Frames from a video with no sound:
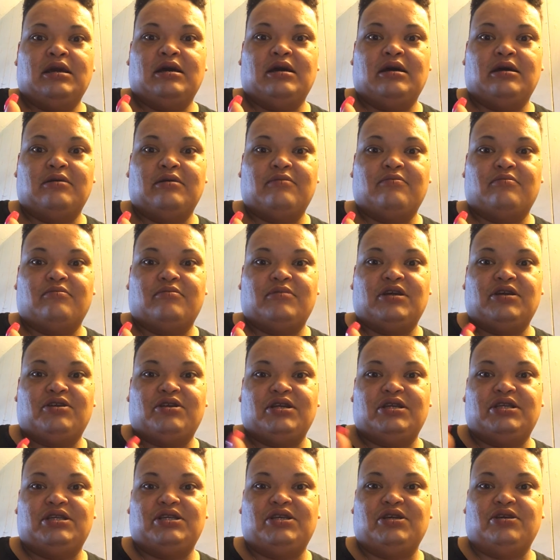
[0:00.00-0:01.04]
um, they're
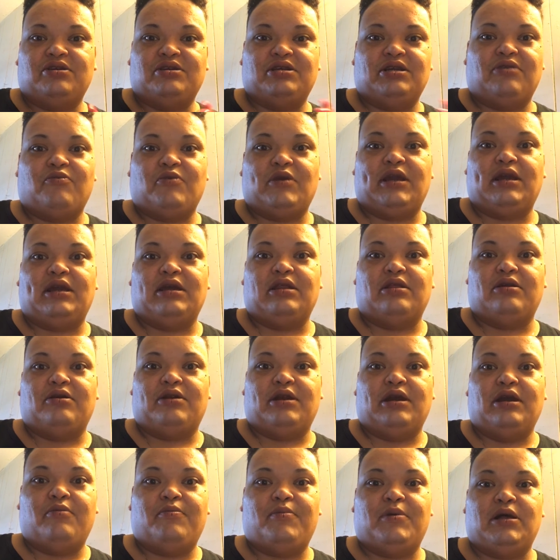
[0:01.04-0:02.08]
just using regular
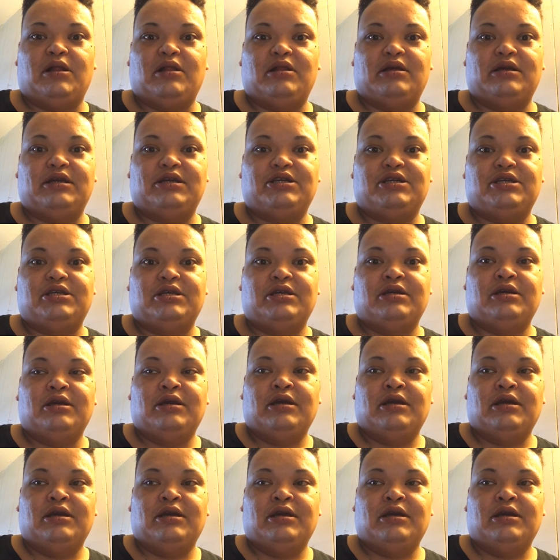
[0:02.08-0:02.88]
nail polish,